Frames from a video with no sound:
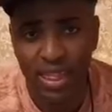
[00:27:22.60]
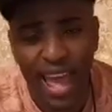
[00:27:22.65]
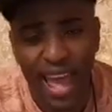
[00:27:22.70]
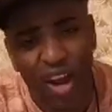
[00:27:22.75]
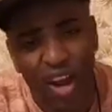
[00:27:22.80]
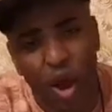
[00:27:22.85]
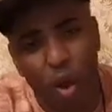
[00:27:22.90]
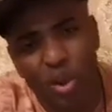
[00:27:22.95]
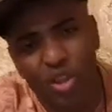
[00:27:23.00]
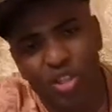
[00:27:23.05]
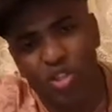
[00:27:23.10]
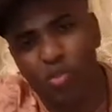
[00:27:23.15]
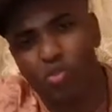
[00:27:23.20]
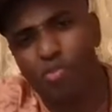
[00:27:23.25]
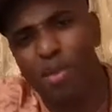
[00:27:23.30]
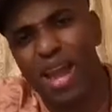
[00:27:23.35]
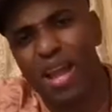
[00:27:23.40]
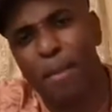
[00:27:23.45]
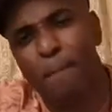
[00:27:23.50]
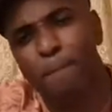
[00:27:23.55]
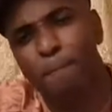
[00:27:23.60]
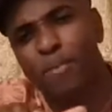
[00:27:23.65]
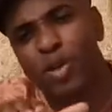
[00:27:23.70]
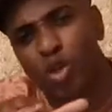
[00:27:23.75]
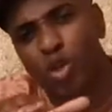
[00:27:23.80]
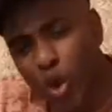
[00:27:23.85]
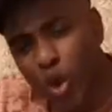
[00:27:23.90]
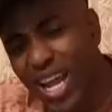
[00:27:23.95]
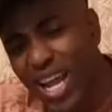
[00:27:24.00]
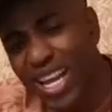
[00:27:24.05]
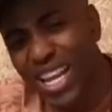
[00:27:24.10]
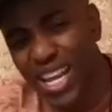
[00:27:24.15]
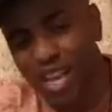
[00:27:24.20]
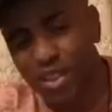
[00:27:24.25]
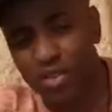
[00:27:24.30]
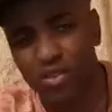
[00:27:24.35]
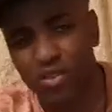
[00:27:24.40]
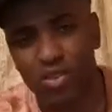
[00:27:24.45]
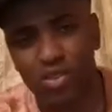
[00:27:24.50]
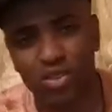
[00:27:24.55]
they are going to make
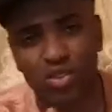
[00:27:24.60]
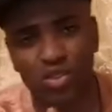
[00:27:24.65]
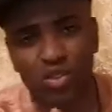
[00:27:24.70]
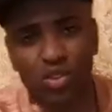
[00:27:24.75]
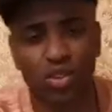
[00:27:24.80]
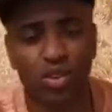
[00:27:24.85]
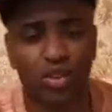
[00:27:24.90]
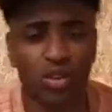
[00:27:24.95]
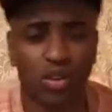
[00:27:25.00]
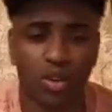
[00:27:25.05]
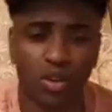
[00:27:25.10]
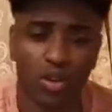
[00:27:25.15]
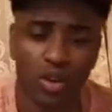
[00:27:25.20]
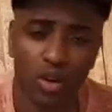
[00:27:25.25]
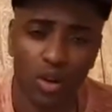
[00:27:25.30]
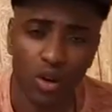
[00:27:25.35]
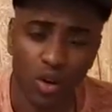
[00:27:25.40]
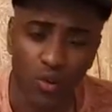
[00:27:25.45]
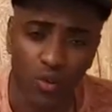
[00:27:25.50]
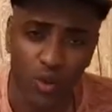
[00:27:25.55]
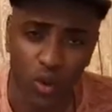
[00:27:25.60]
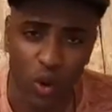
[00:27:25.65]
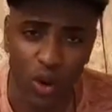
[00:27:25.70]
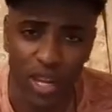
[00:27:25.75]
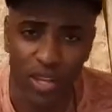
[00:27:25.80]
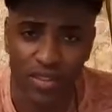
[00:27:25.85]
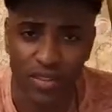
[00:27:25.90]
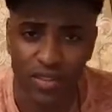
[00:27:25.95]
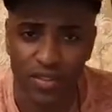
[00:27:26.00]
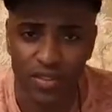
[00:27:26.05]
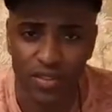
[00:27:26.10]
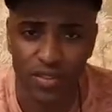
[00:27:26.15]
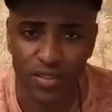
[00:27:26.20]
trillions of dollars.